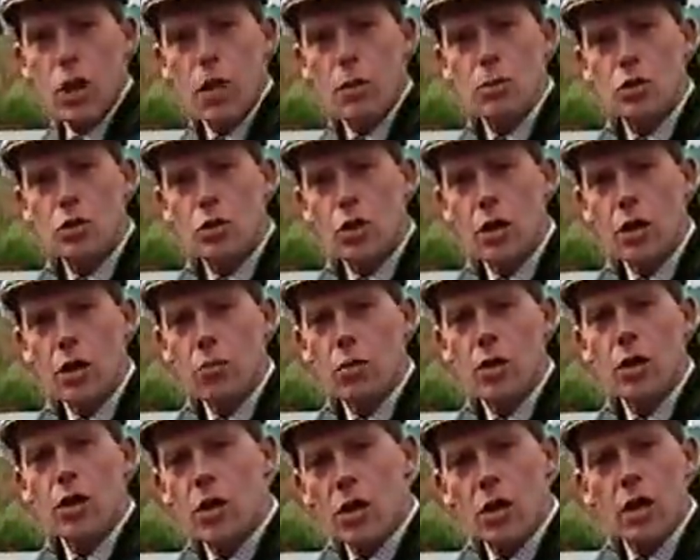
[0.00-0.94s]
upstream
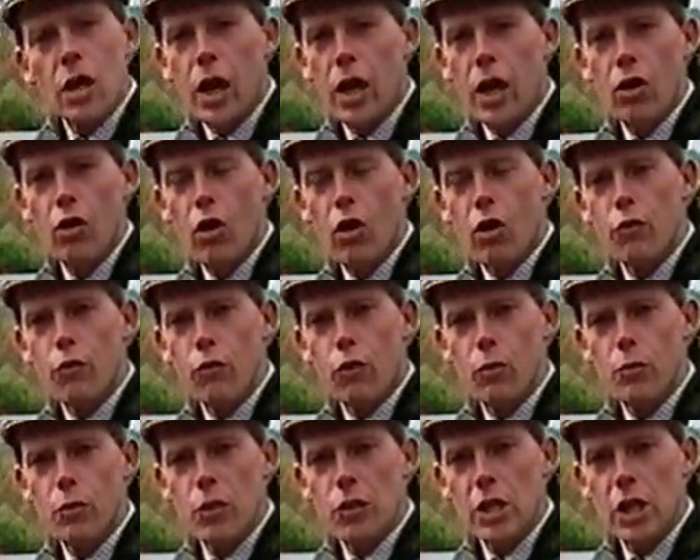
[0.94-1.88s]
and not
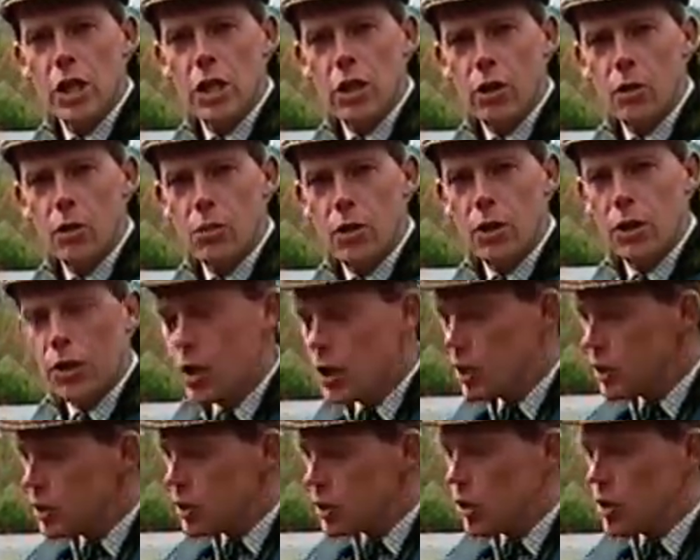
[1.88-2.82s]
form the D-loop.
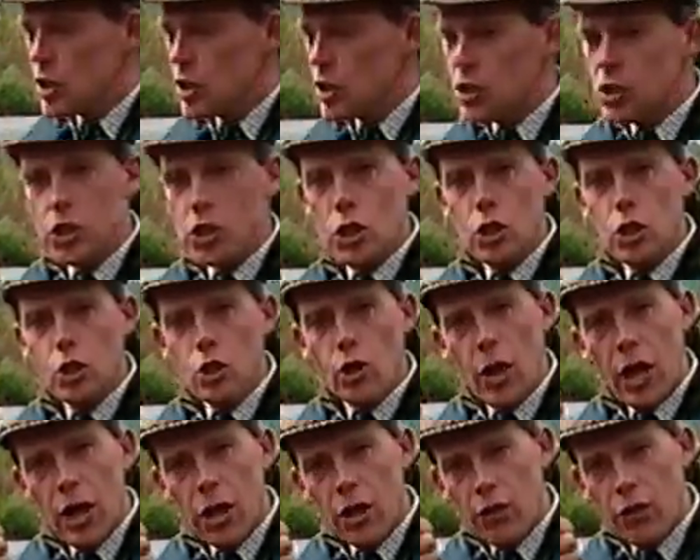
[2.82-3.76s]
So it is the
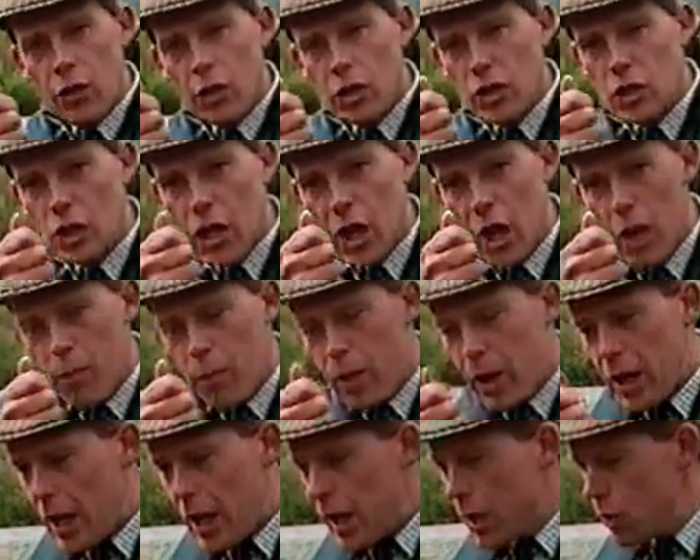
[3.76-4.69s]
track of this thumb
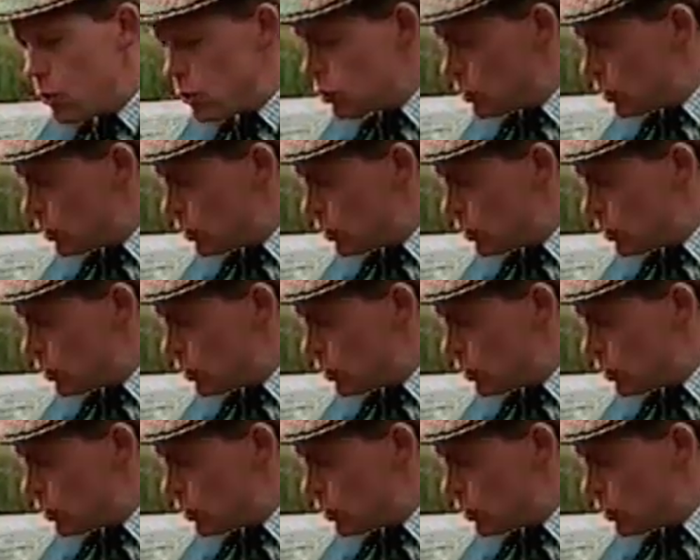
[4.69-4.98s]
out